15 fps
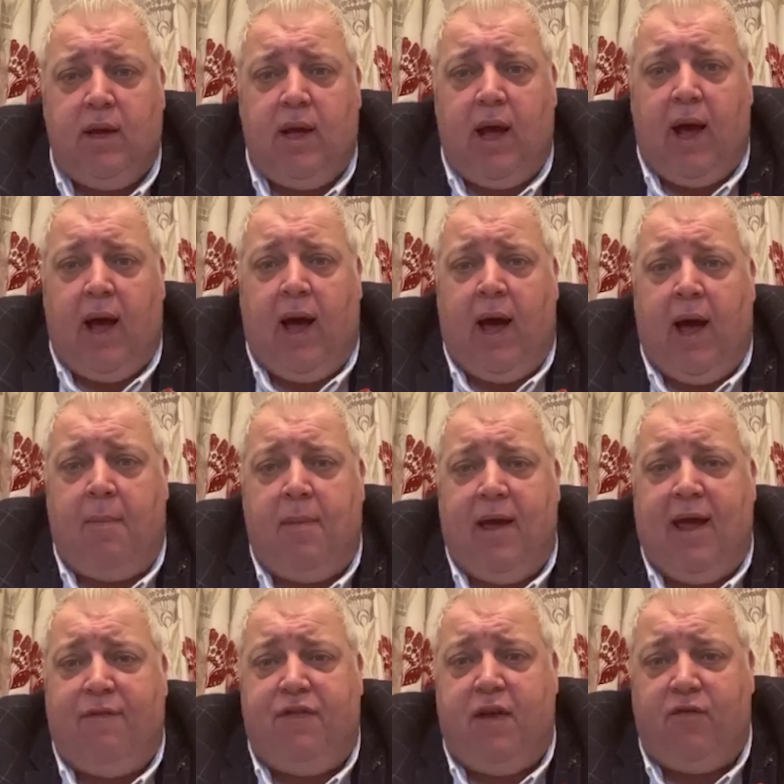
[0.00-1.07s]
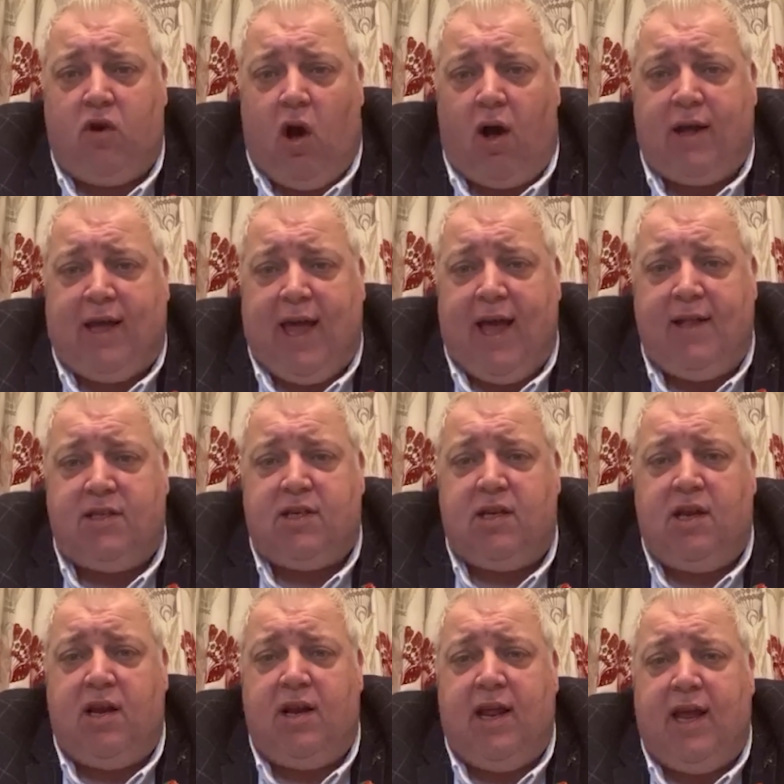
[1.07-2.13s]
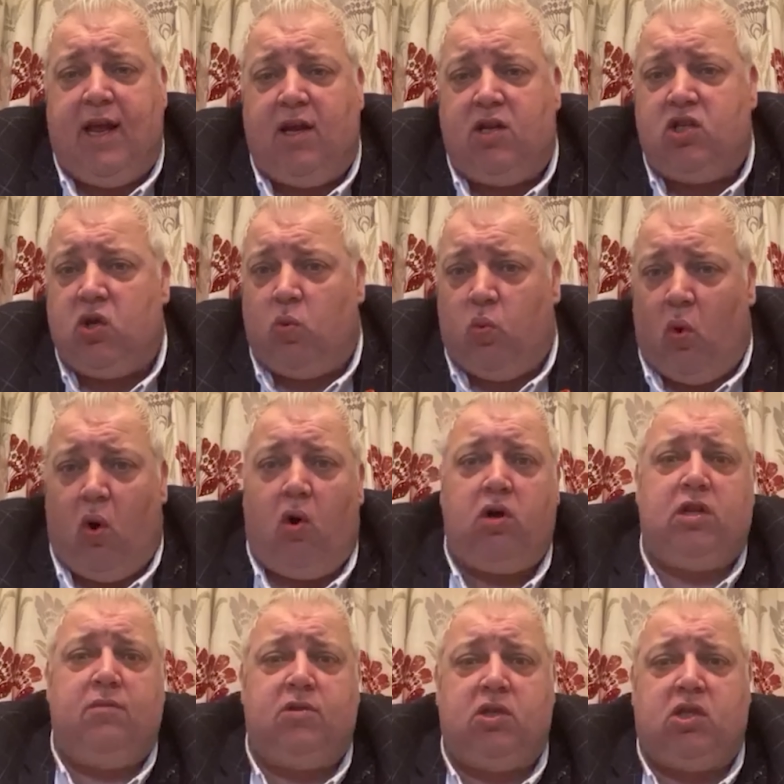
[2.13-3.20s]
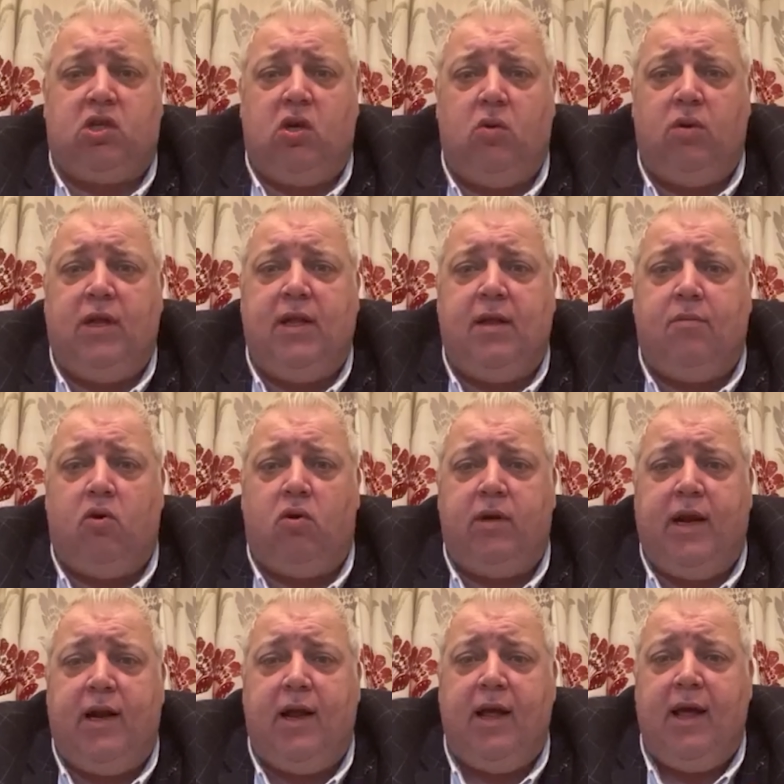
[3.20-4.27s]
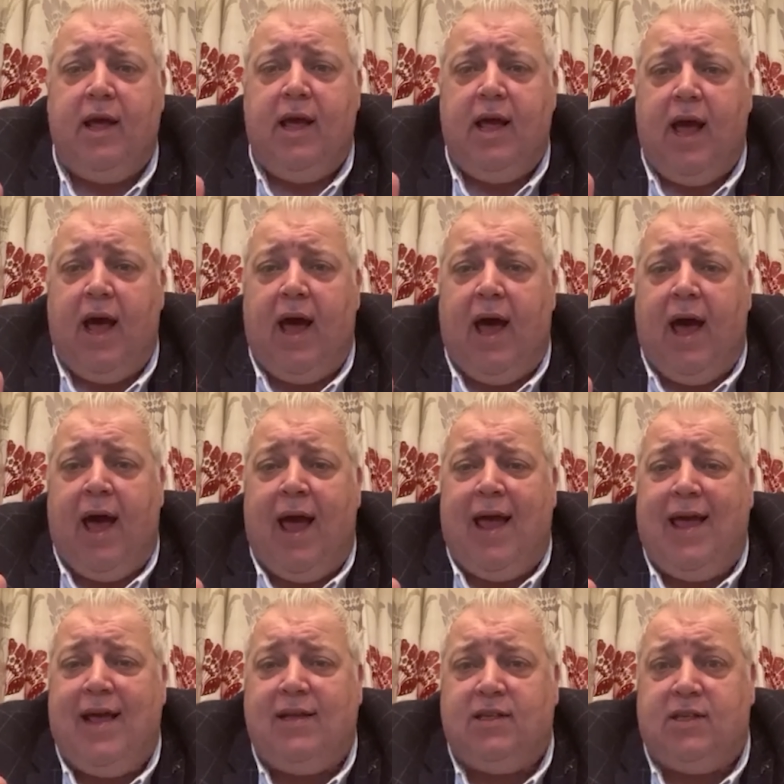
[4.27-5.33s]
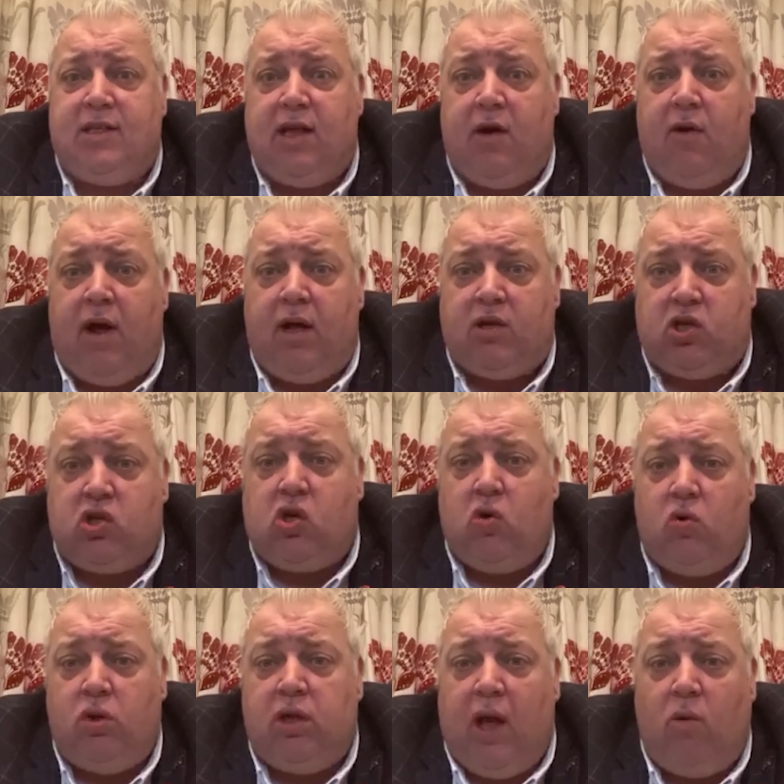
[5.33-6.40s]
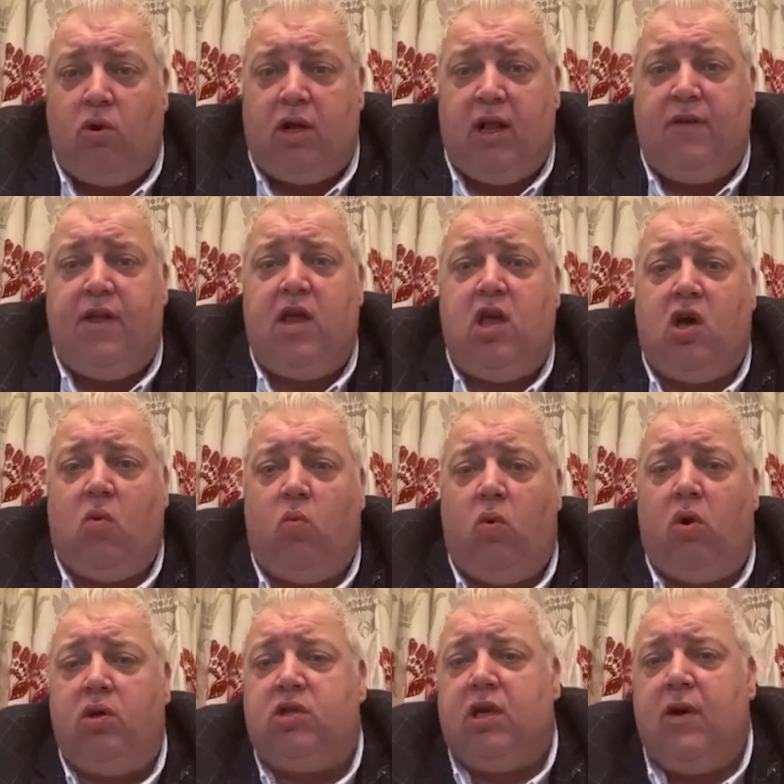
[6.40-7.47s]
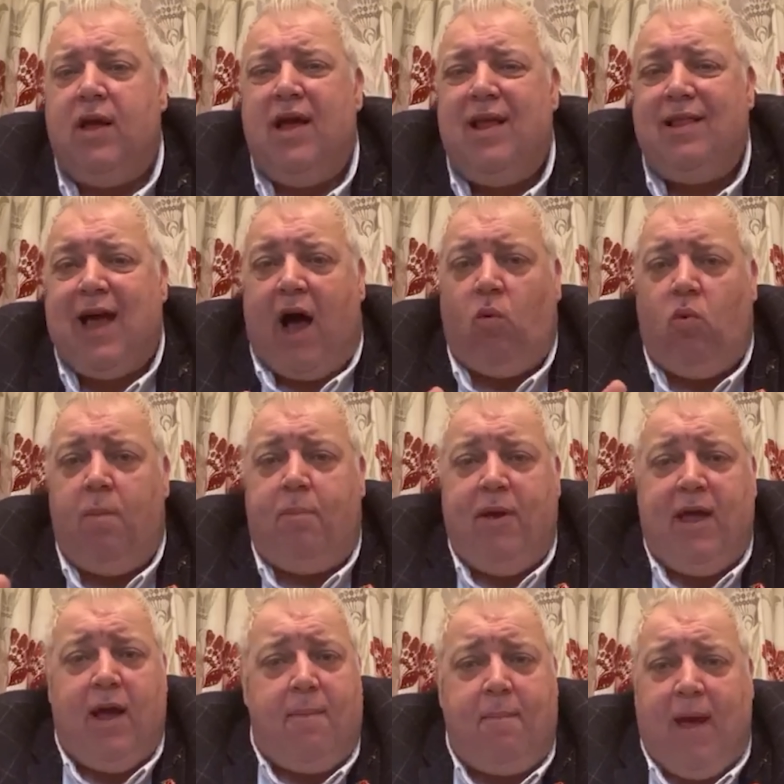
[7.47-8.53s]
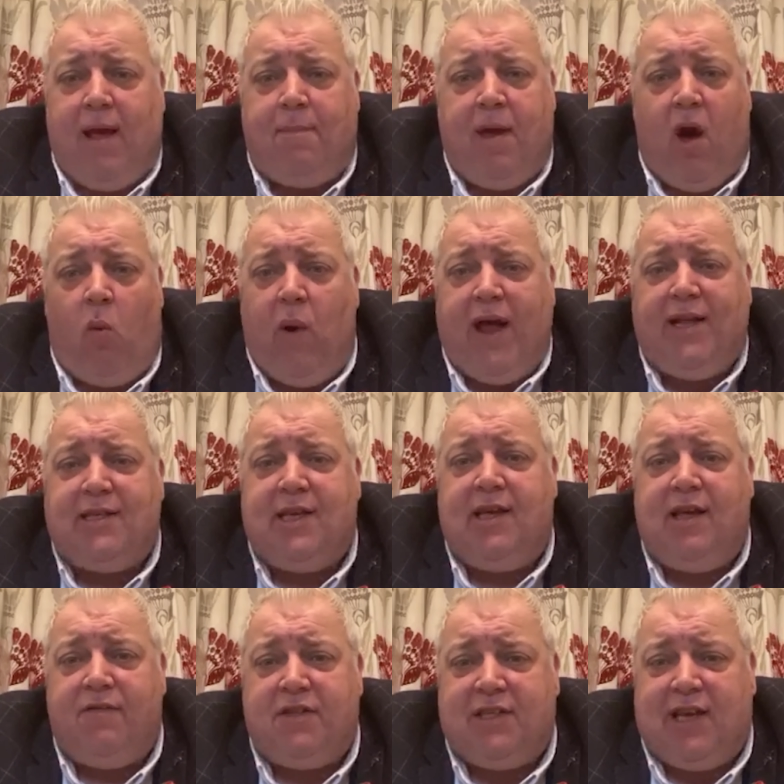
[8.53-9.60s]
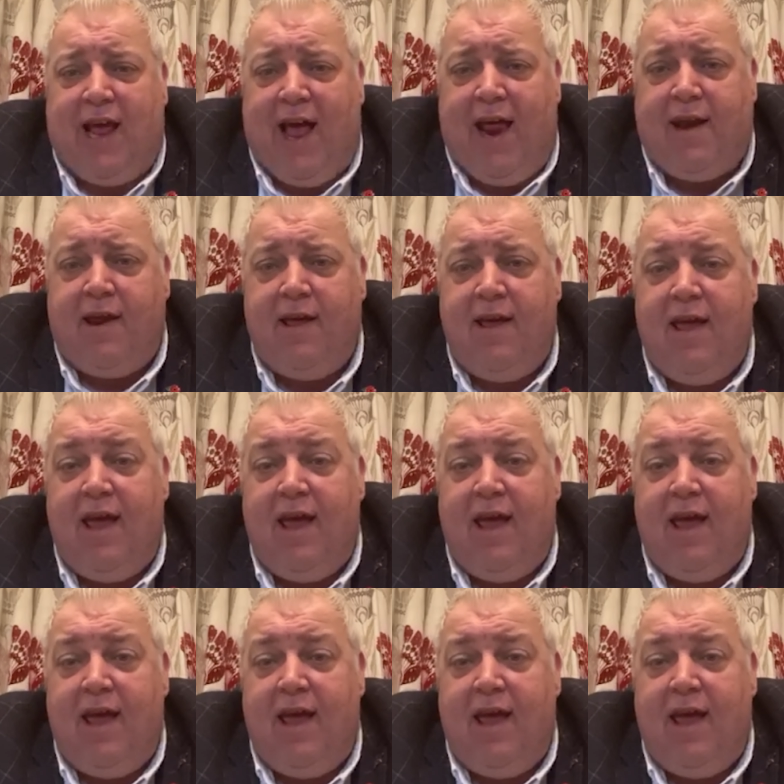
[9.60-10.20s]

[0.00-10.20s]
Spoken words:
If you've got kids and you need to walk them to school in the morning, is there a school locally that you can walk to? That would be maybe a weighting of 10.